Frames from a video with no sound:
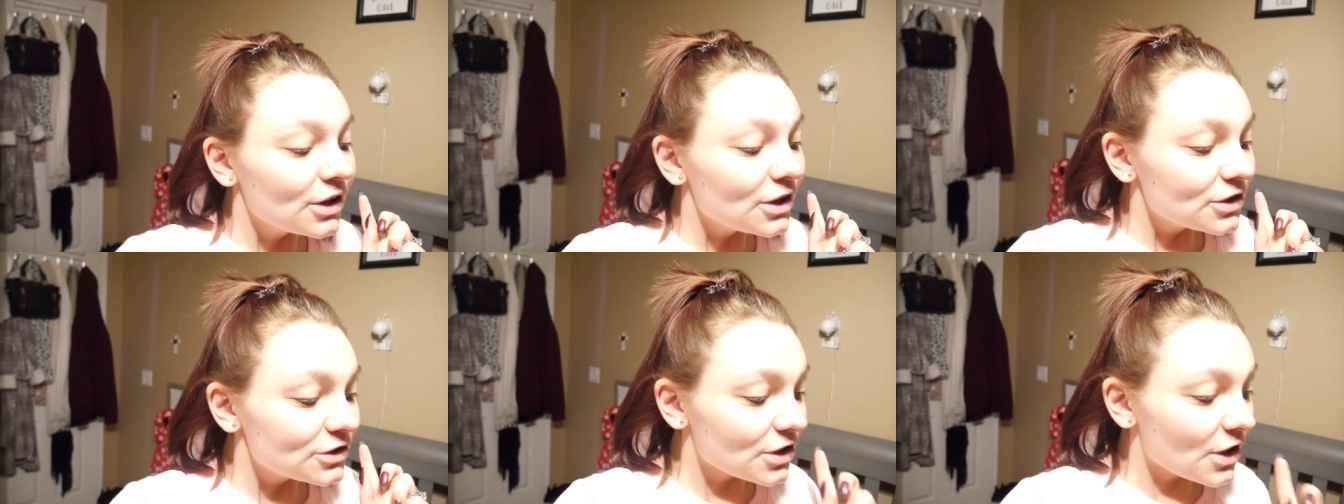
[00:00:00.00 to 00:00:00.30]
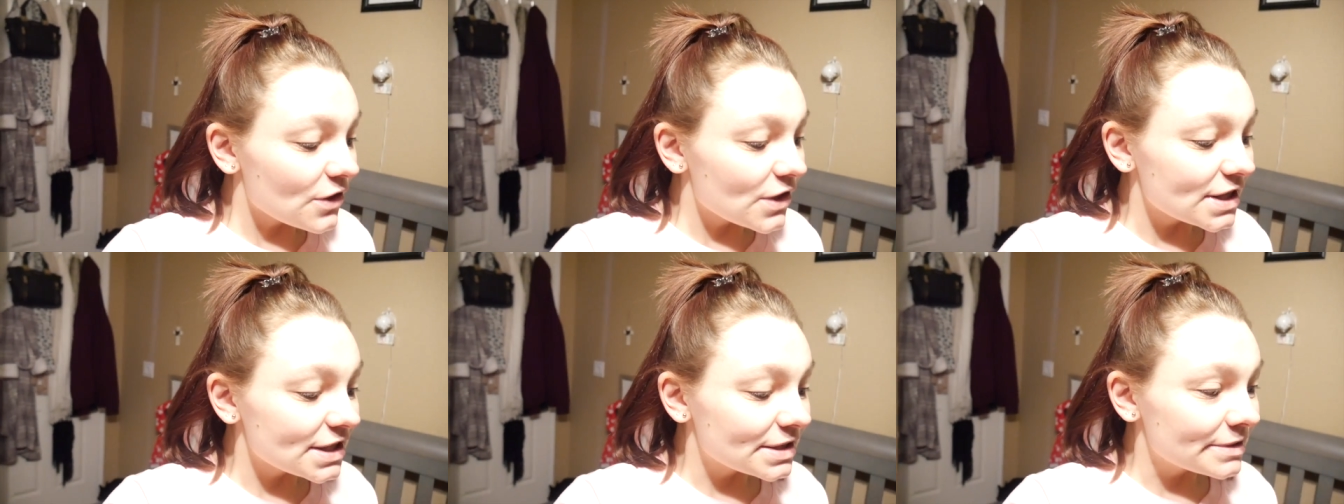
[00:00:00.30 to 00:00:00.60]

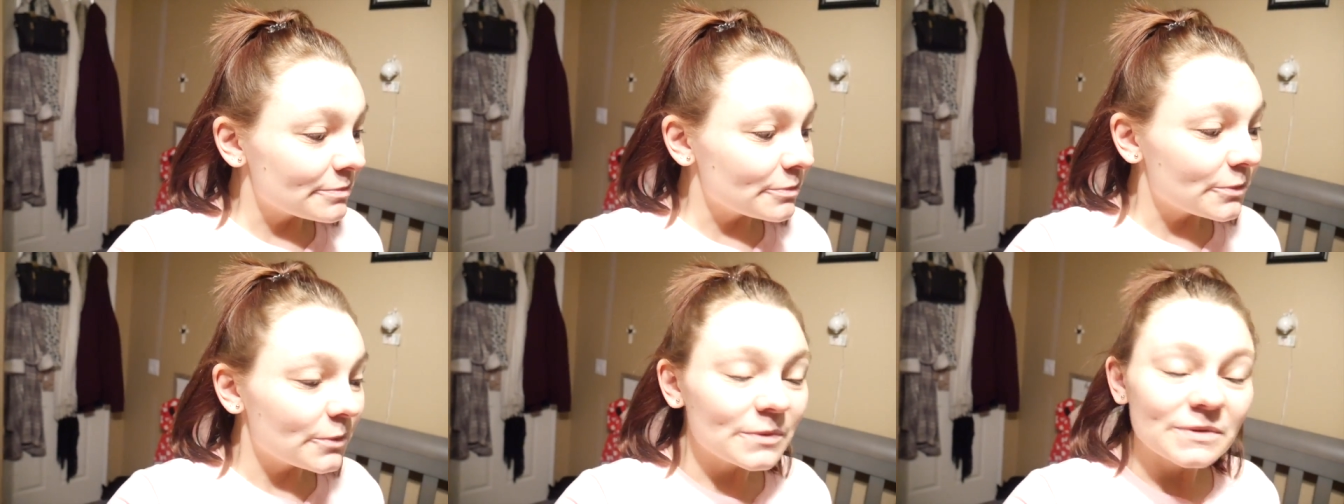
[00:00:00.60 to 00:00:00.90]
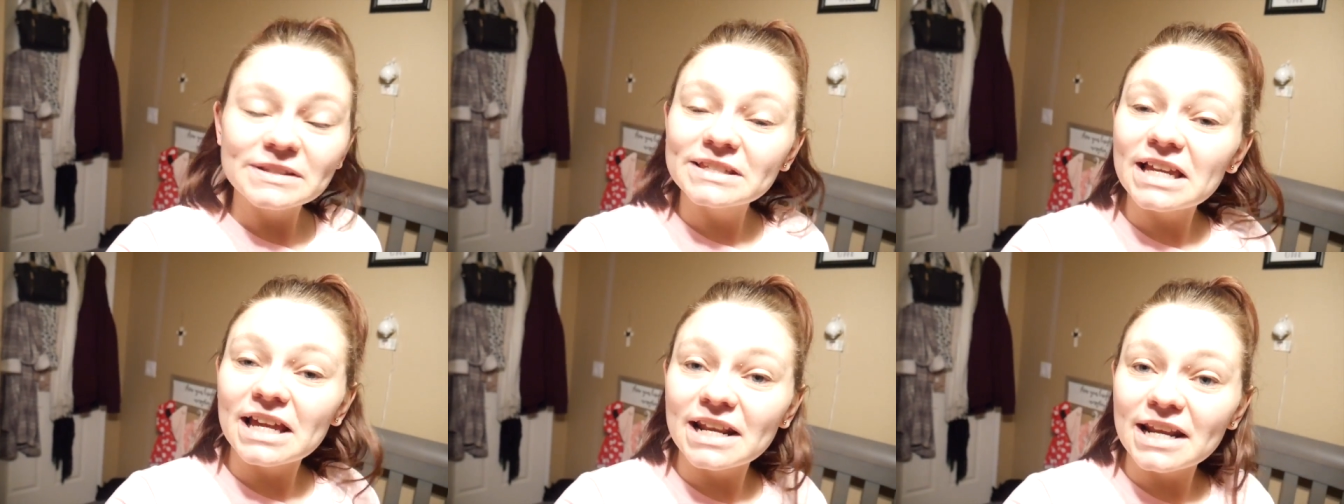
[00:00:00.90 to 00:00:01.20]
So this
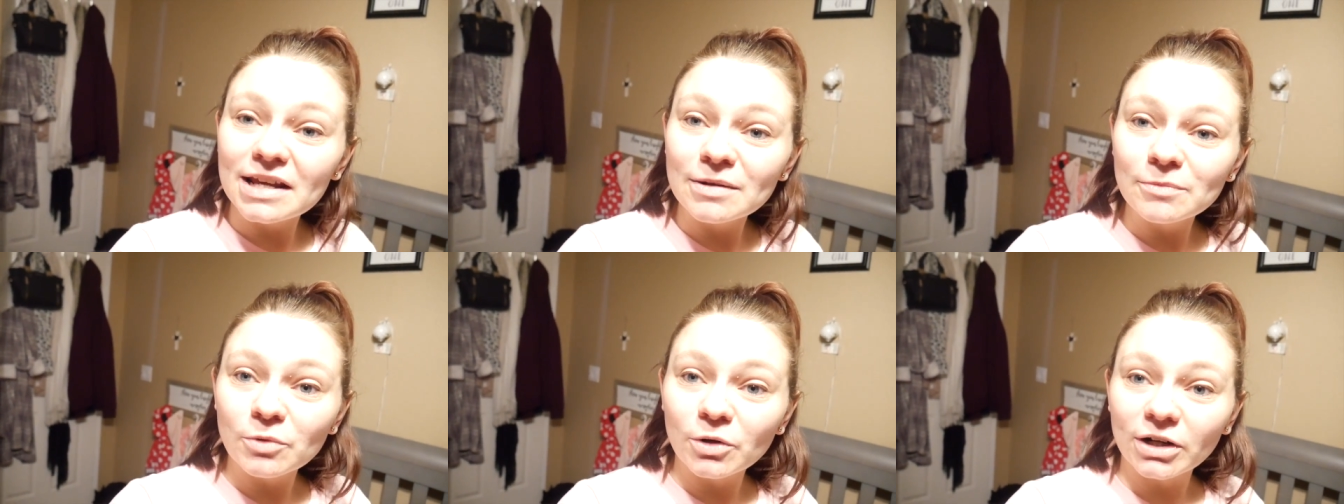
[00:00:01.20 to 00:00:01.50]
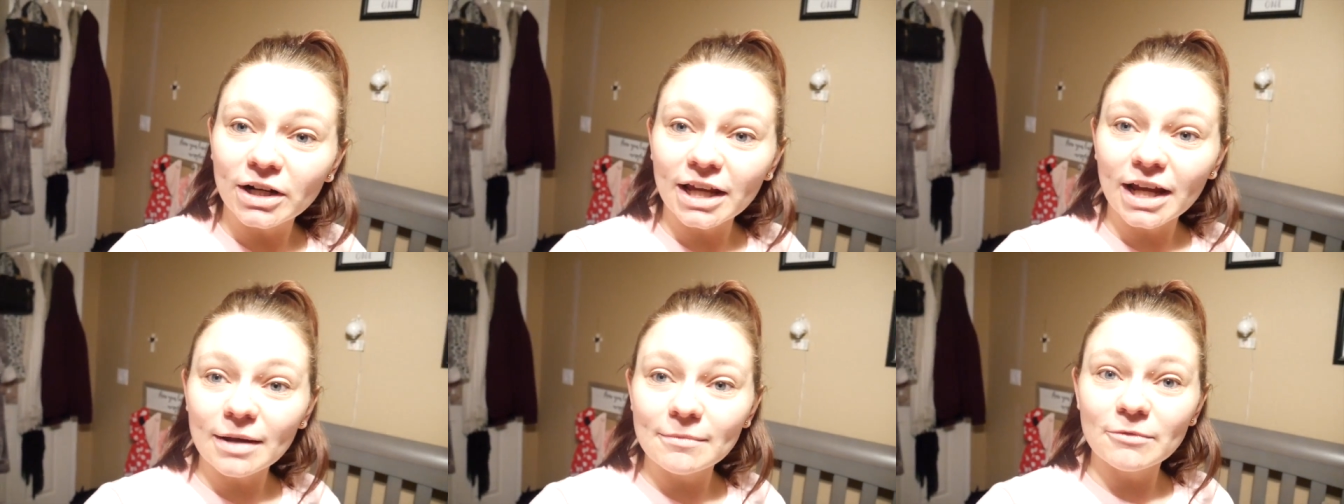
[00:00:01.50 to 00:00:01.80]
Sunday
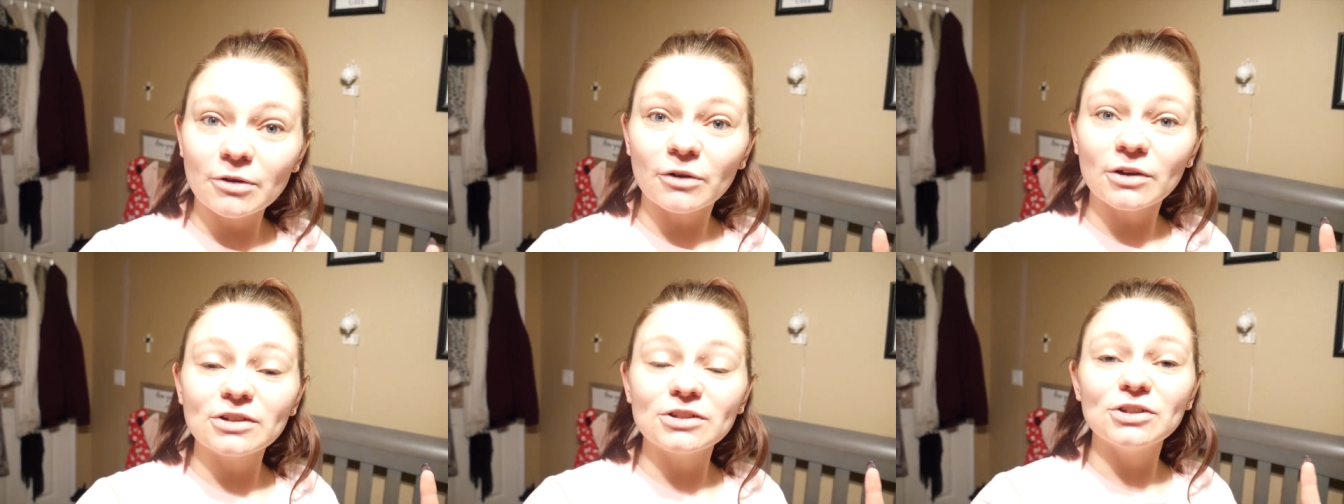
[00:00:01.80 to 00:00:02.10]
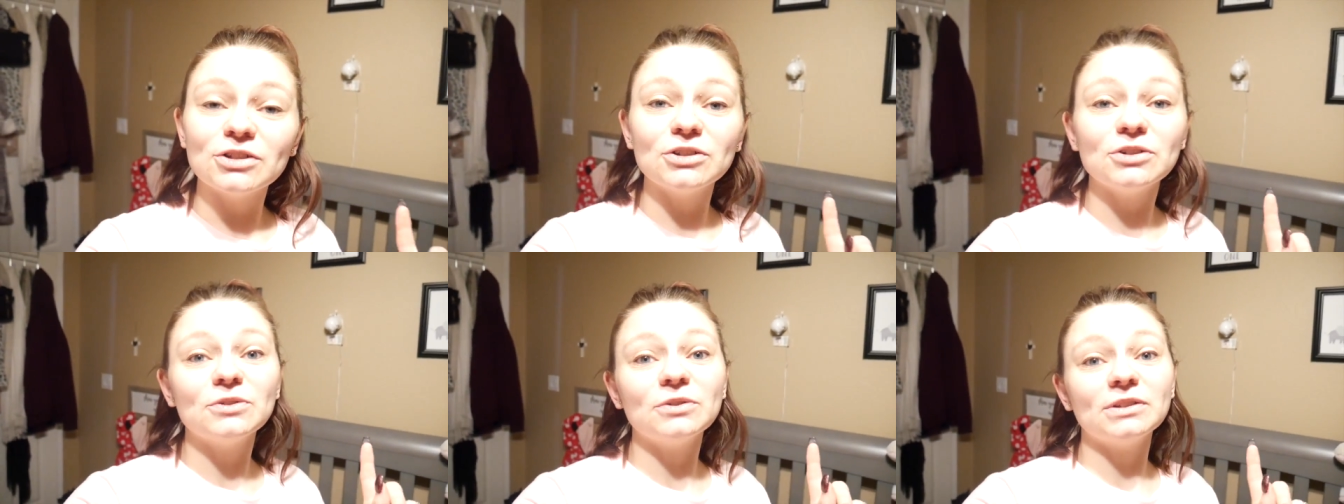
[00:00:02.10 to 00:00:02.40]
morning, I'm going
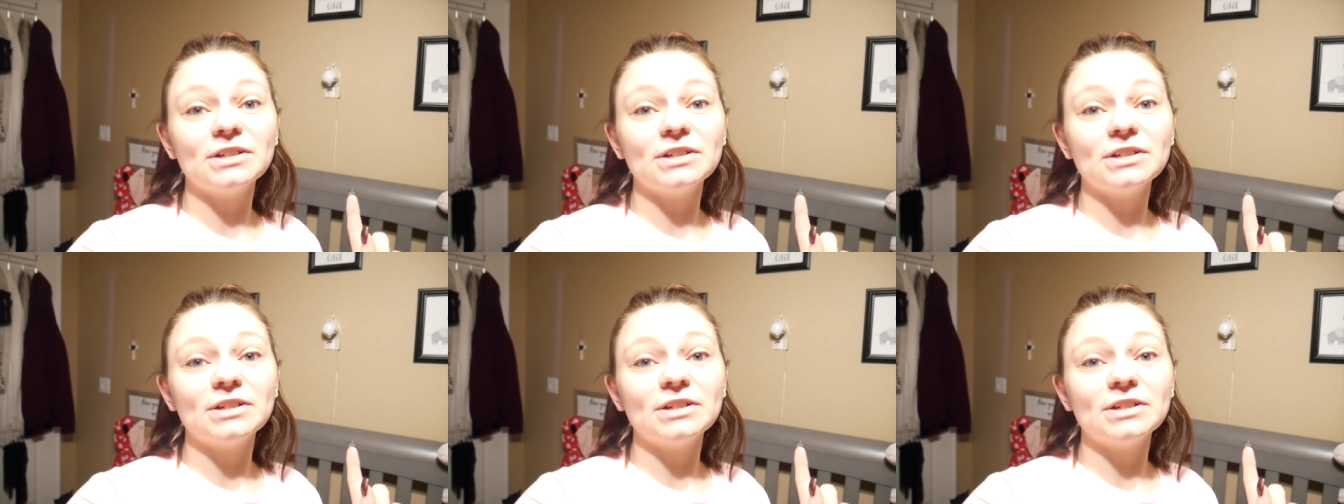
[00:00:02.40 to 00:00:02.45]
to